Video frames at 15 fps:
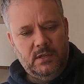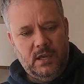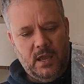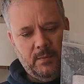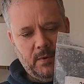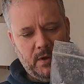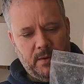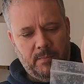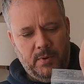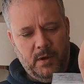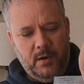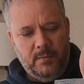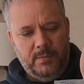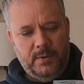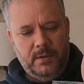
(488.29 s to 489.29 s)
I'm going to
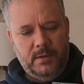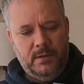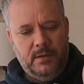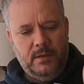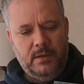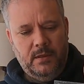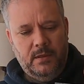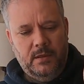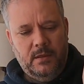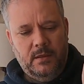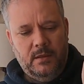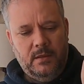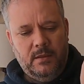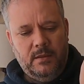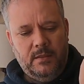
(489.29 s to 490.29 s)
pop
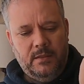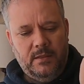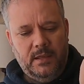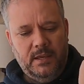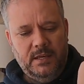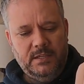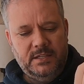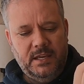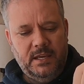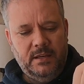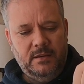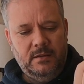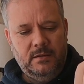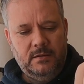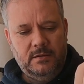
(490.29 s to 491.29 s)
these
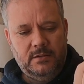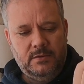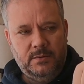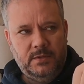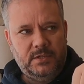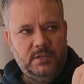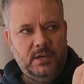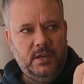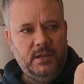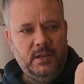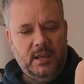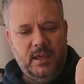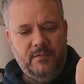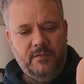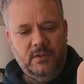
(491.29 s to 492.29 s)
in to a certain
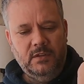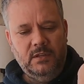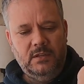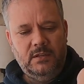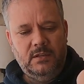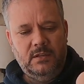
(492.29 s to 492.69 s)
level,